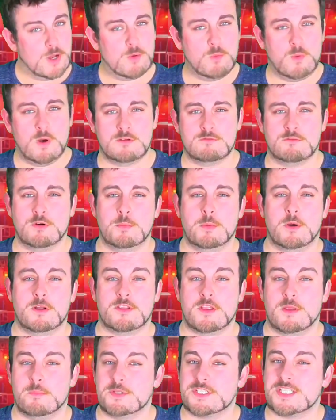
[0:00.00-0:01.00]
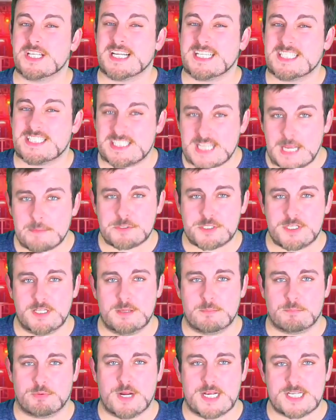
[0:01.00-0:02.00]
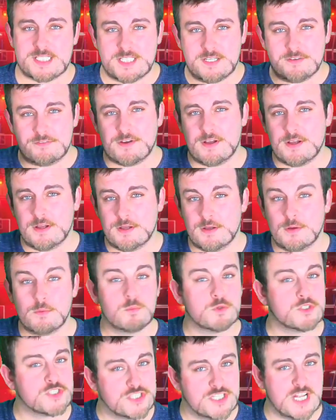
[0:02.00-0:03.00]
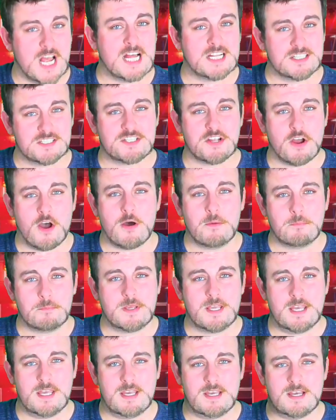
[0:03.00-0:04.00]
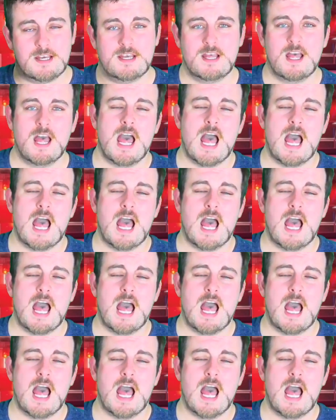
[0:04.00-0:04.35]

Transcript: But one robot that was exceptionally impressive was Dan Tom Kia.